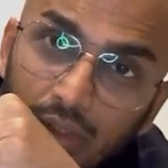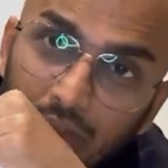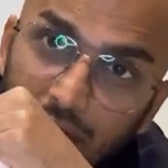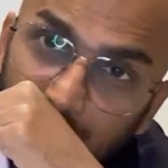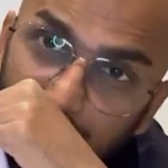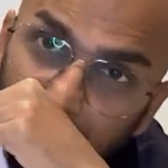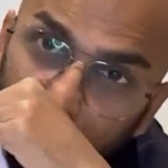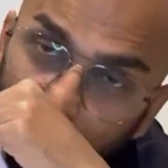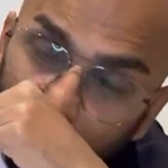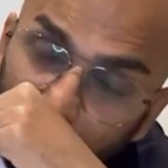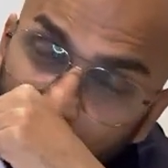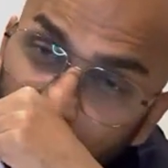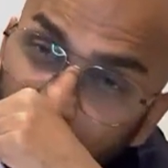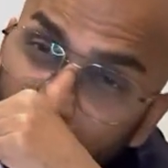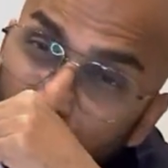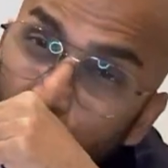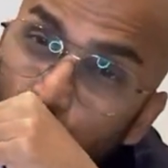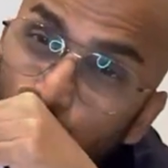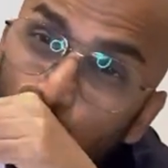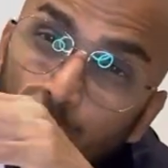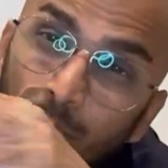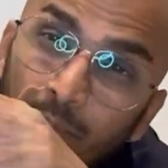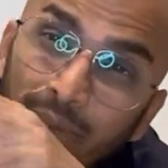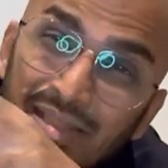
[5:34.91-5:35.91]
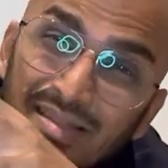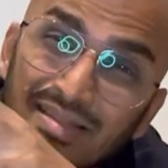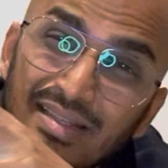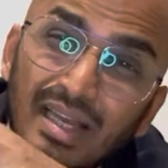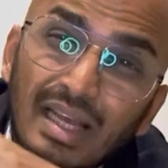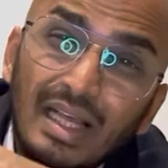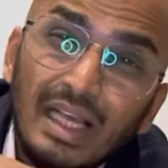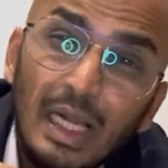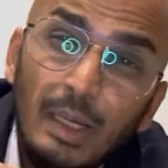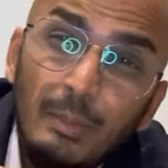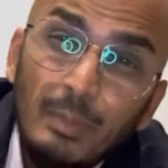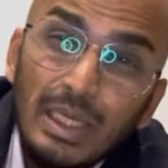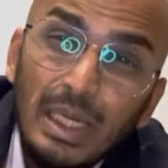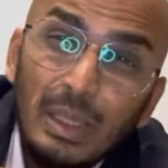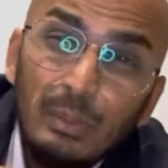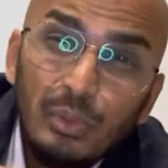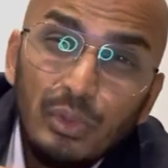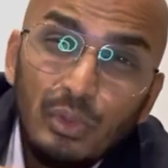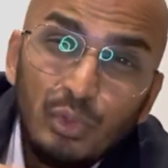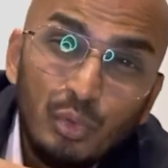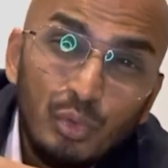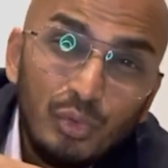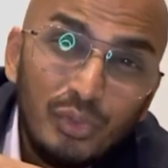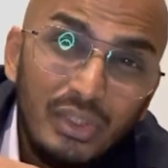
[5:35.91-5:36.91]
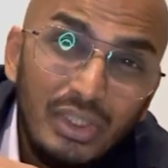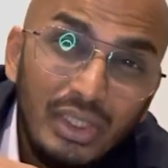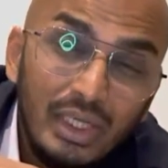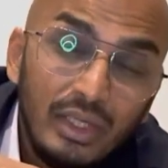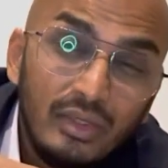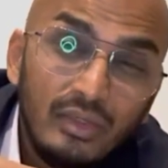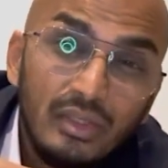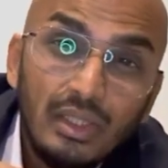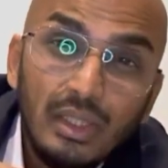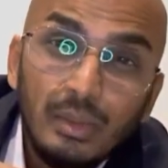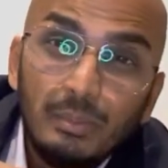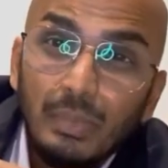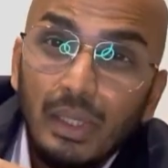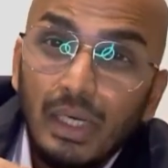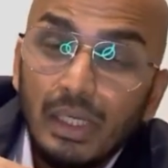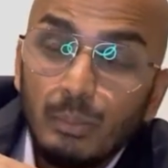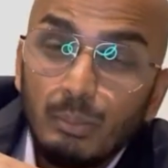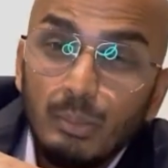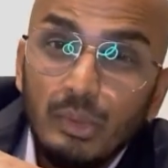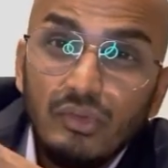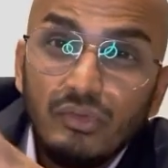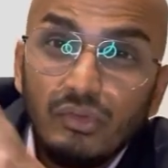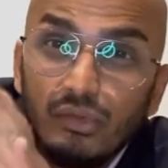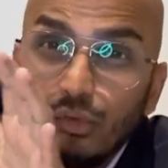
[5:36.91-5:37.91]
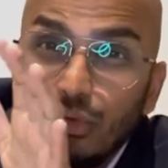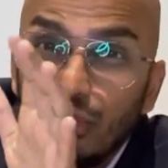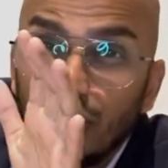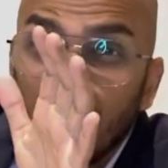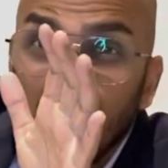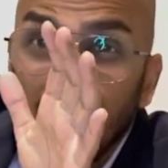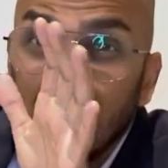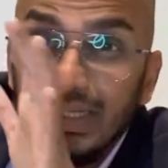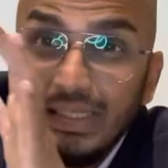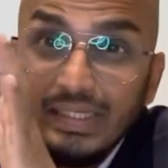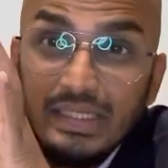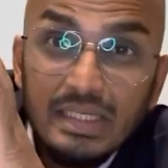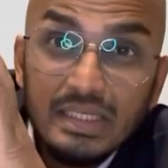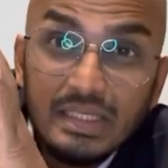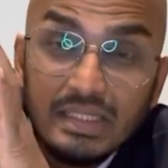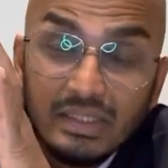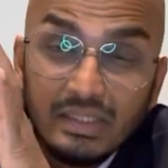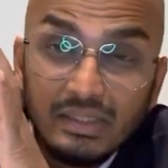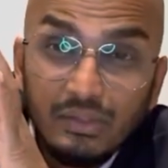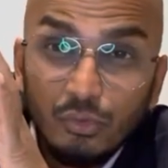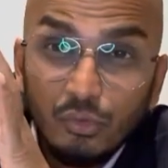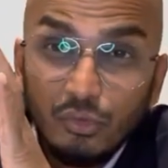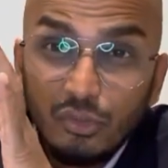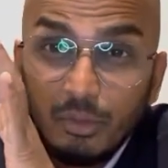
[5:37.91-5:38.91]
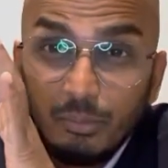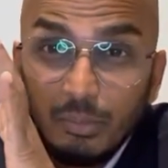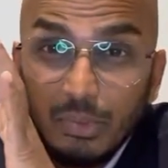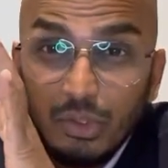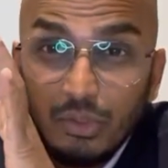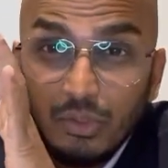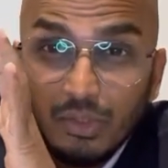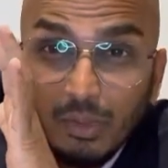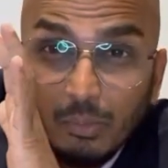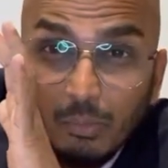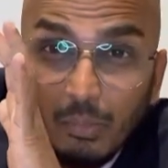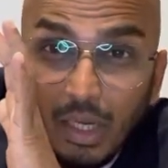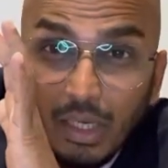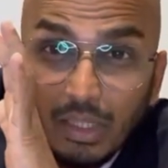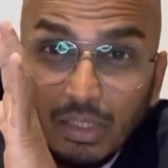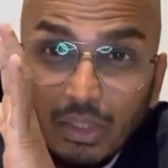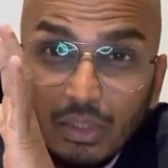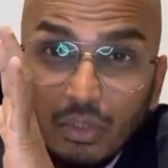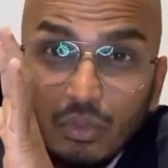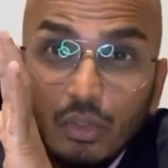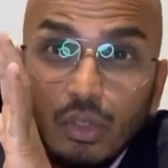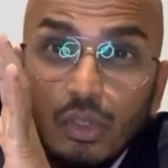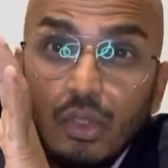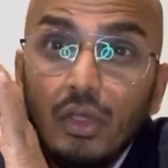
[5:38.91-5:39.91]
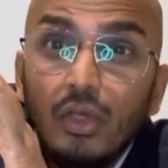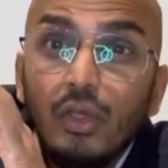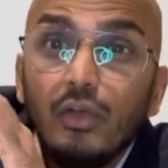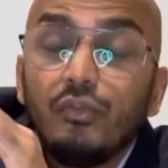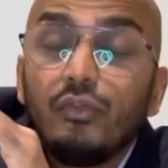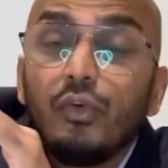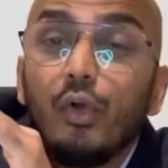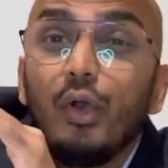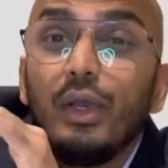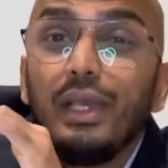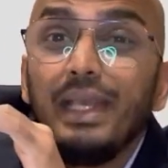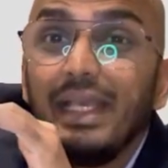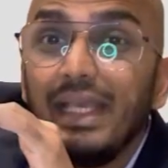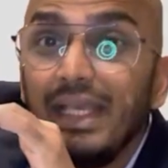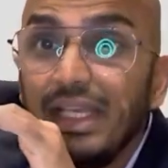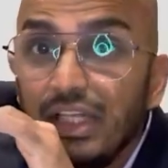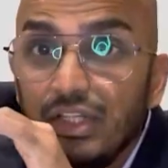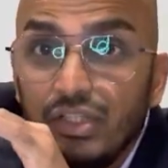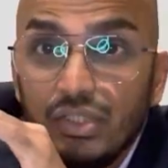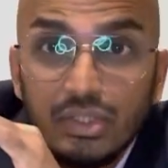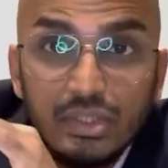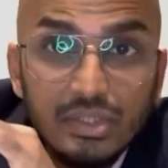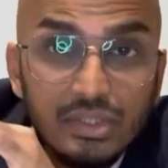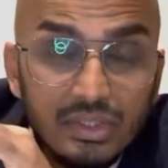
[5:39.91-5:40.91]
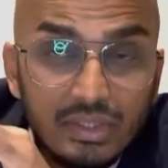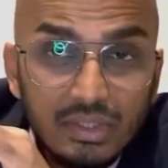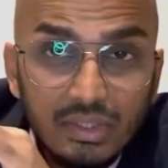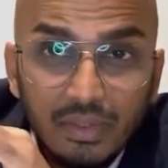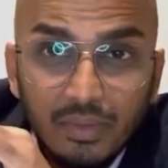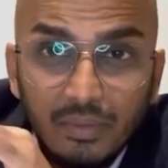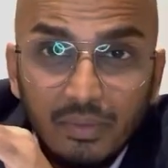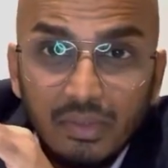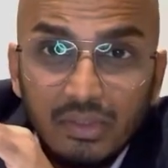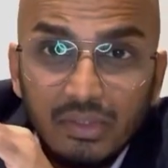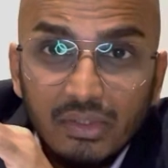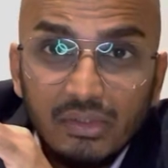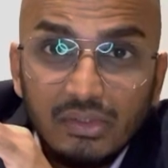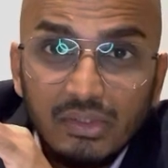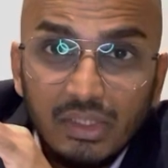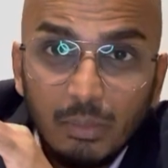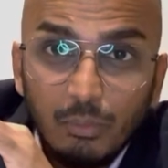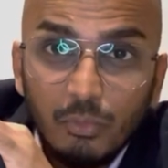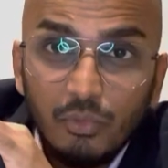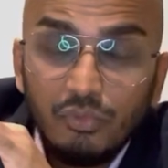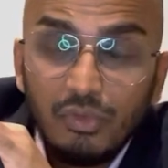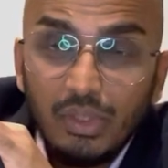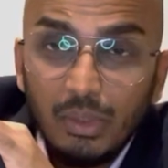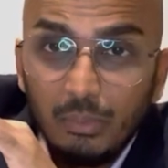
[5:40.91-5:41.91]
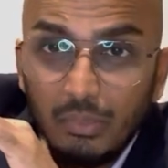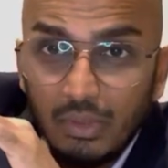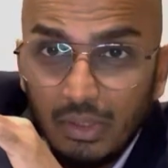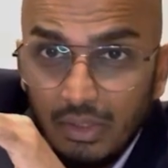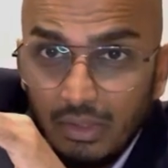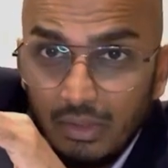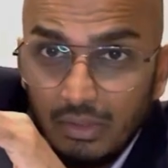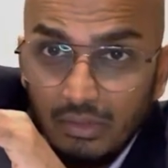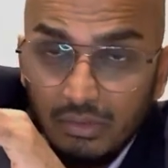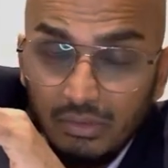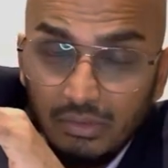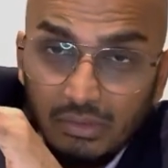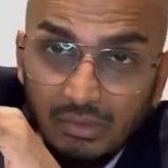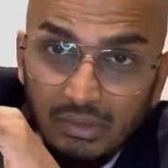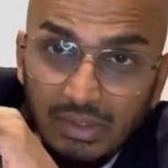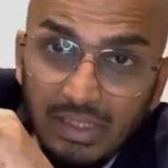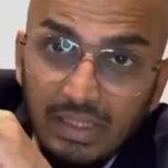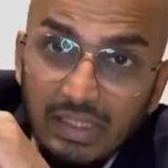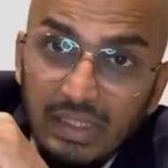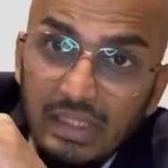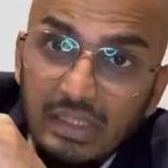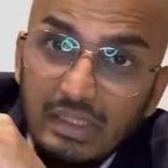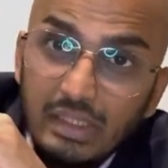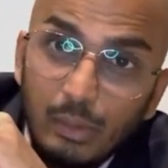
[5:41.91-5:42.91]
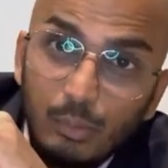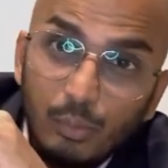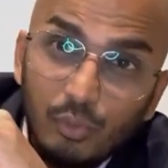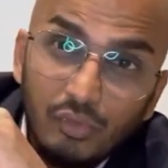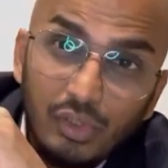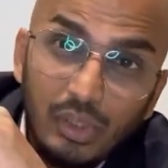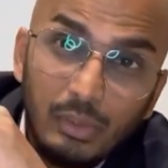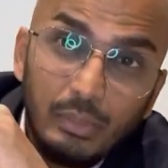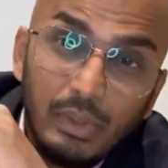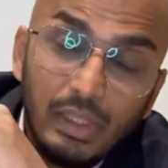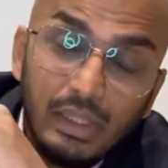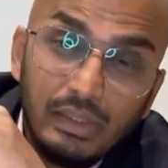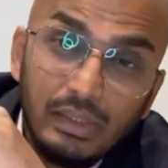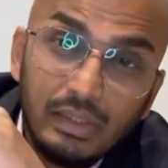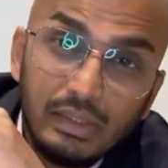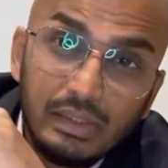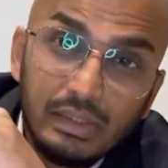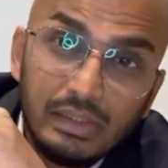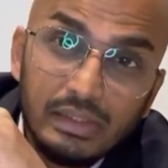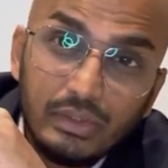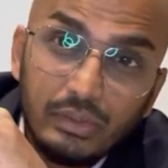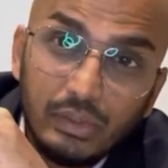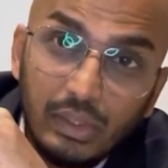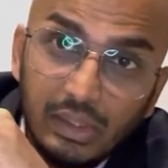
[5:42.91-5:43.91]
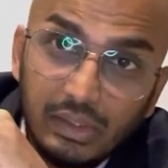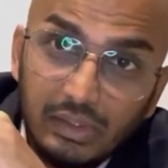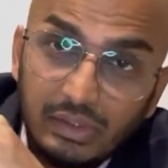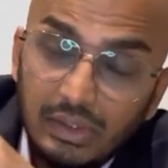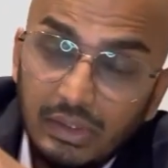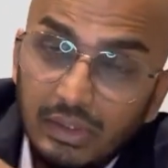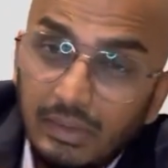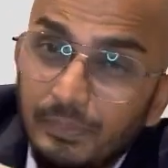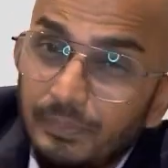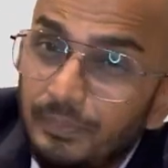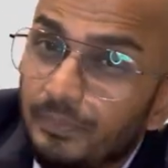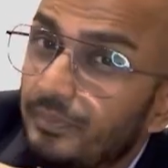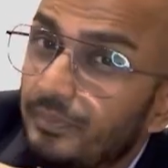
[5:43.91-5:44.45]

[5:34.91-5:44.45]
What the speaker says: Like, you have new builds that are coming up with 200-300 apartments. Those are hideous. Those have been on the market for ages. Some of them are ready. Some of them are under construction.